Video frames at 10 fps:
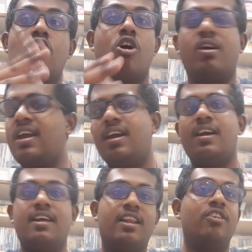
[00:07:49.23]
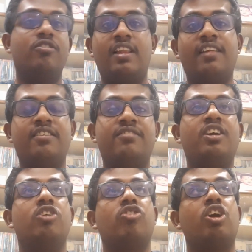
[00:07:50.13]
Okay, let's just say
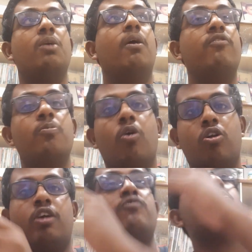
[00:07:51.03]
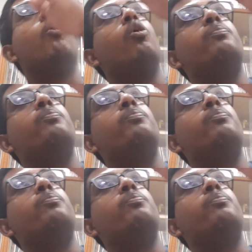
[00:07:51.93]
you're talking about football. Okay, football